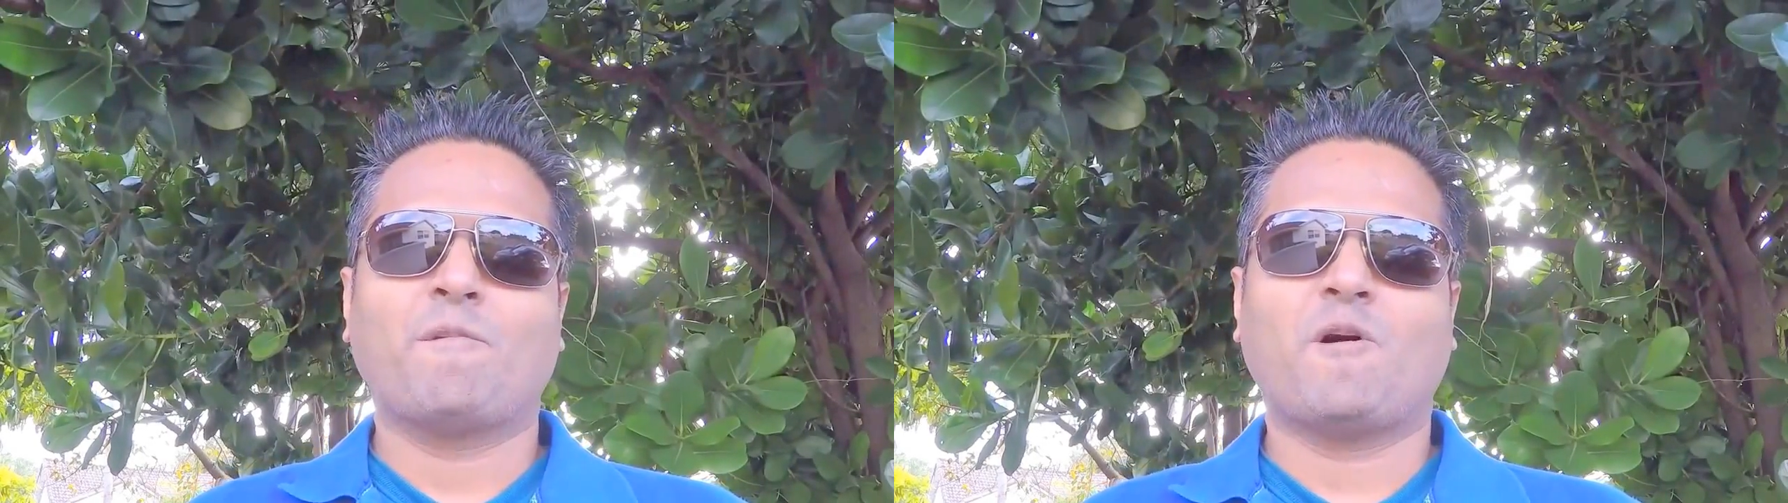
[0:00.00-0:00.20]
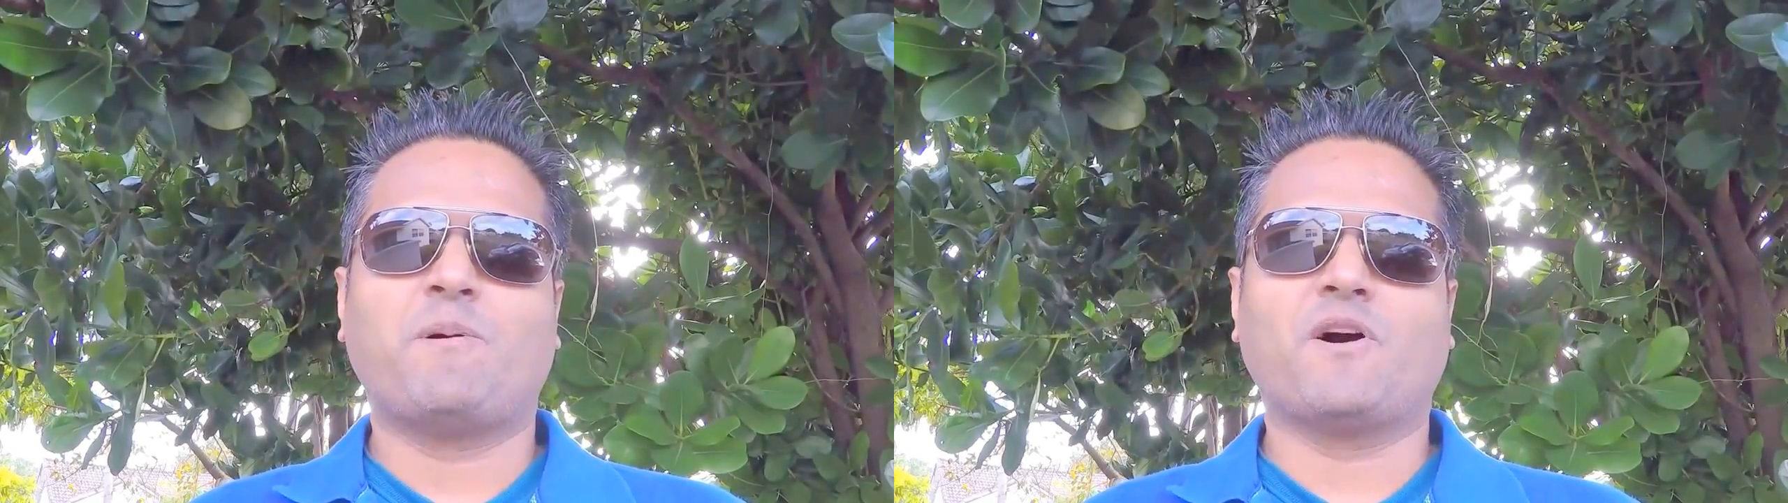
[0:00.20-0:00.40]

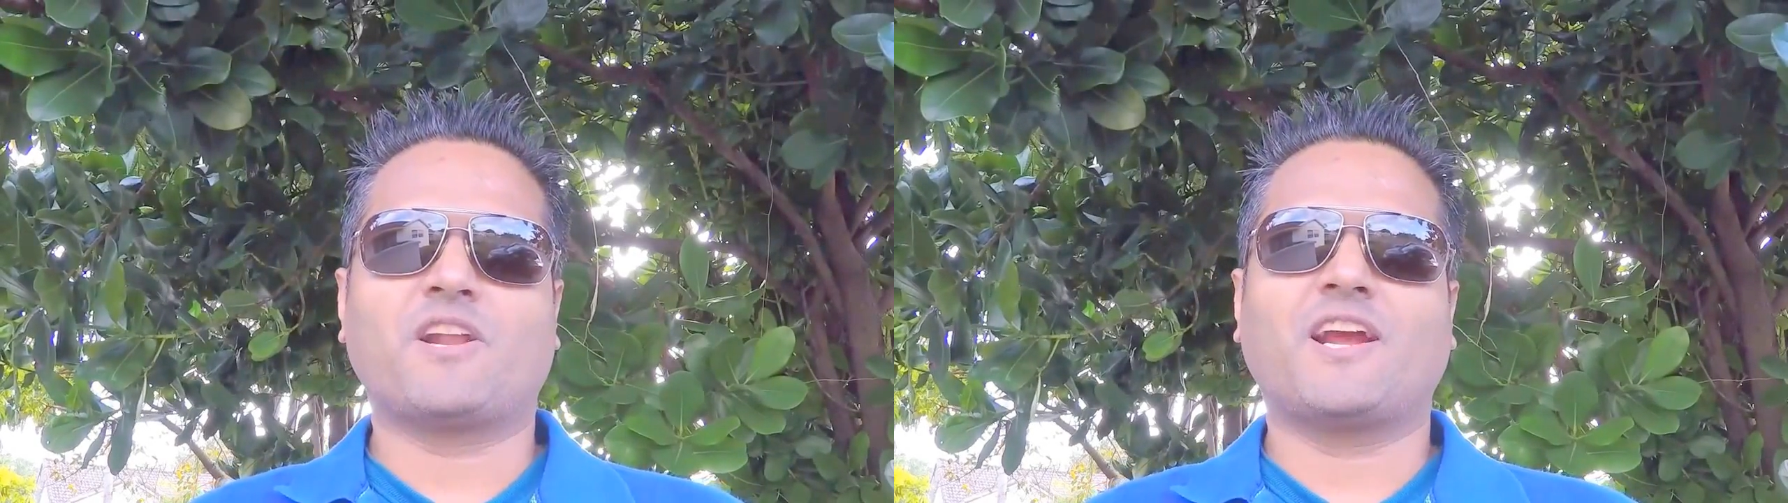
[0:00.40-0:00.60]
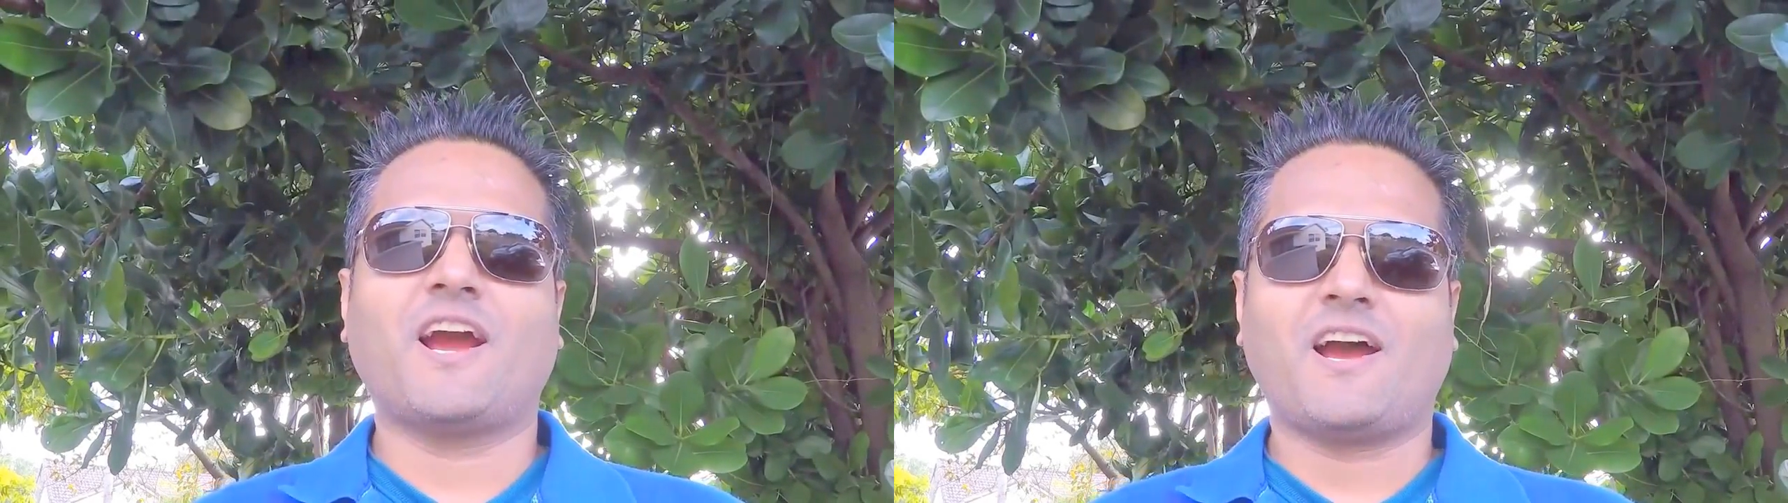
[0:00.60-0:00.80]
about
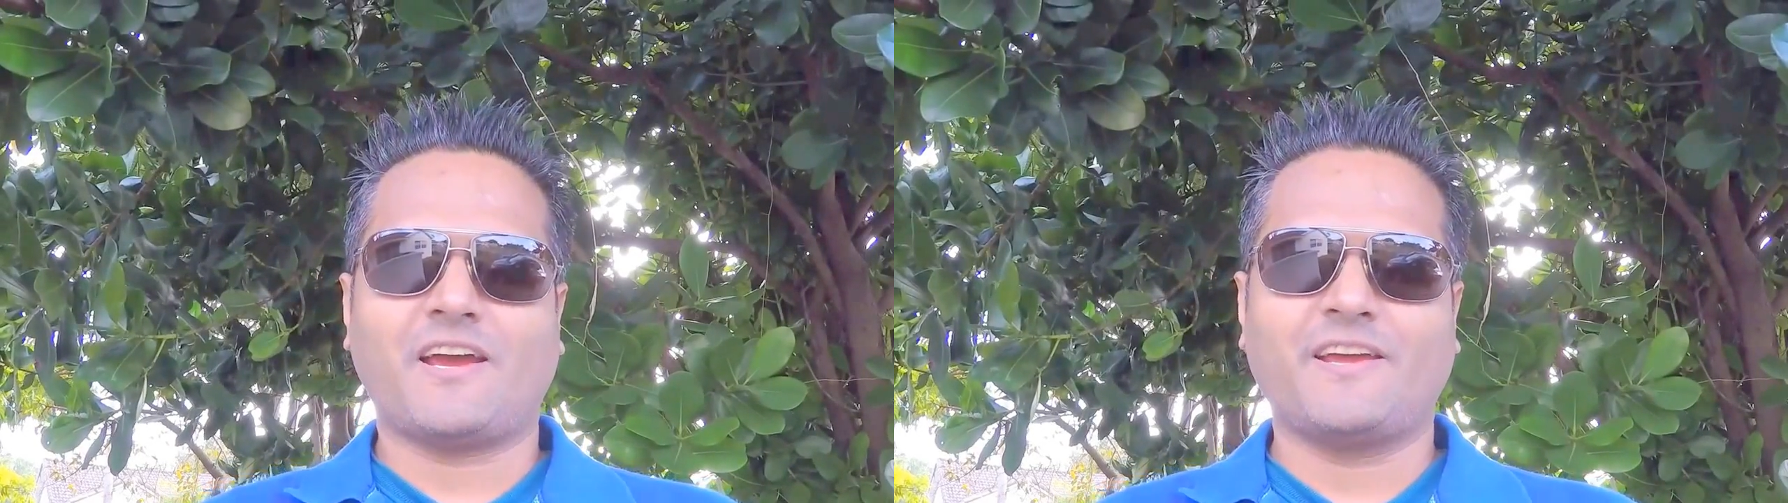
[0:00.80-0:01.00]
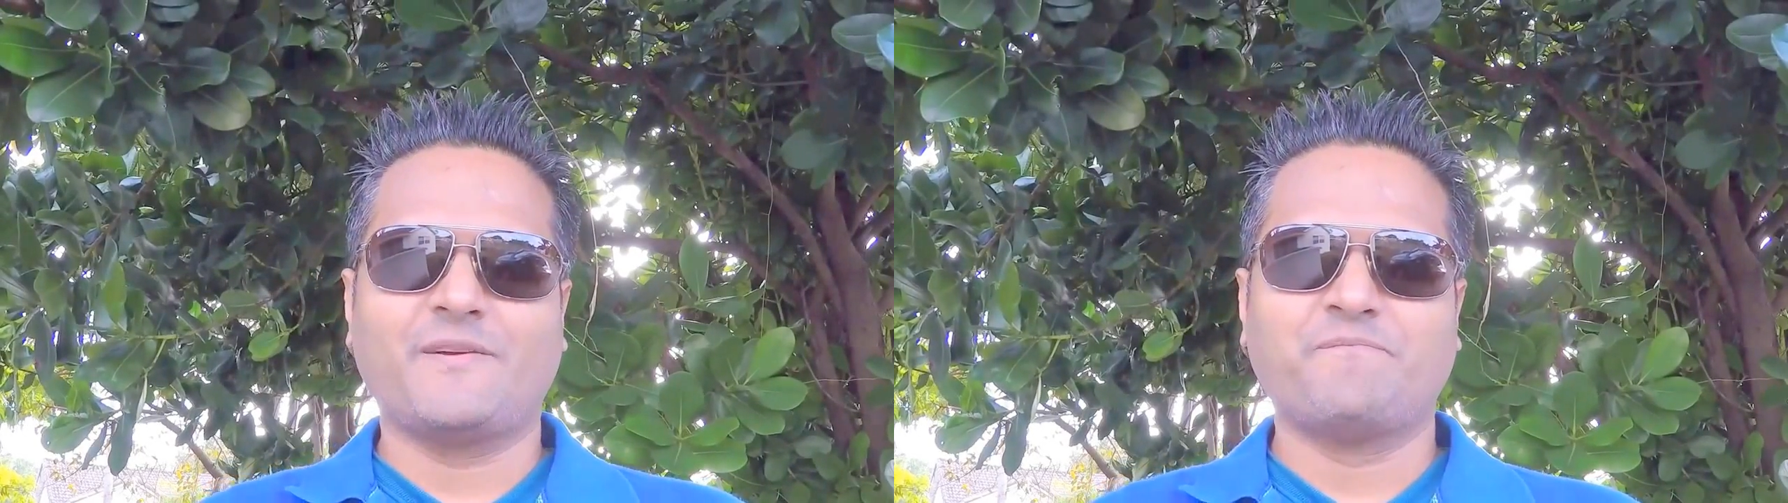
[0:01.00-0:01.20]
a guy